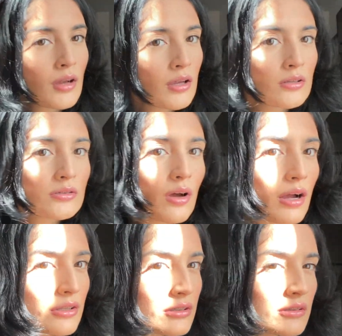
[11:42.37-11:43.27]
So I
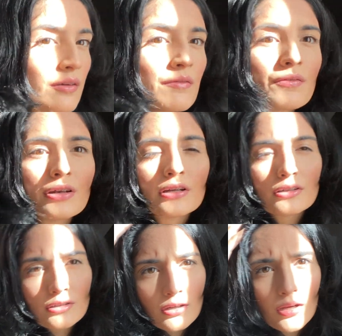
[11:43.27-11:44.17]
just
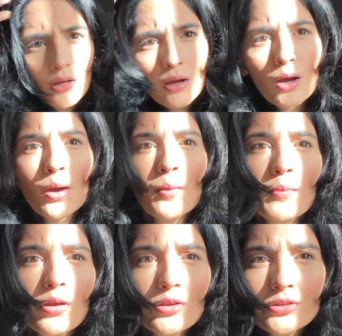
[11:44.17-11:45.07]
finished
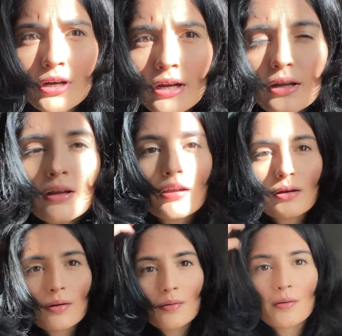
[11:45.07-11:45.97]
blow drying
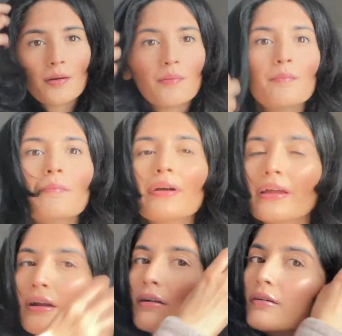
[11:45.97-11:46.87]
my
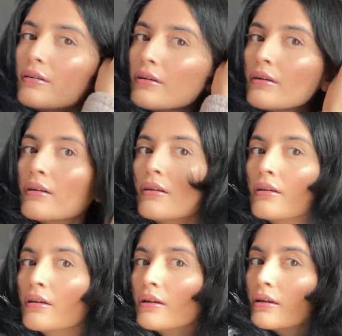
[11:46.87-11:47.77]
hair,
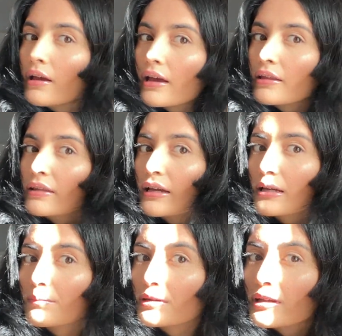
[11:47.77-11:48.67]
and that
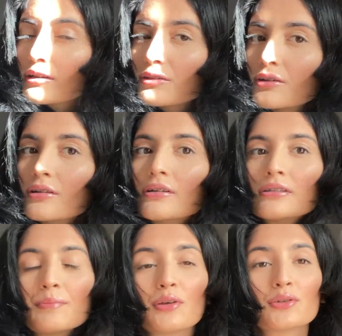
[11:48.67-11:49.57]
heat protector
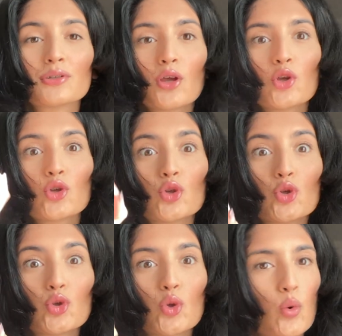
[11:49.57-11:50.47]
smells
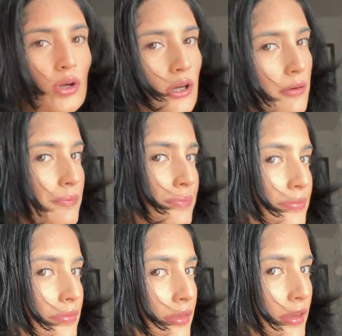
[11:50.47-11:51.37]
so good.
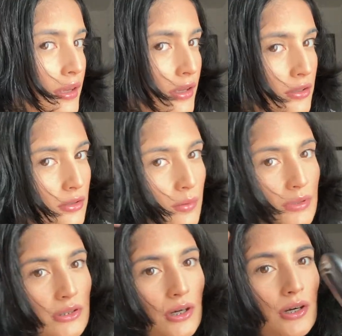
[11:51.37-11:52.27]
So I'm gonna
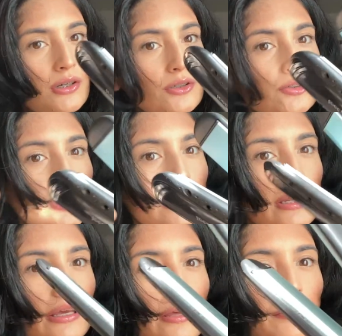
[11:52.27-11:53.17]
start straightening it.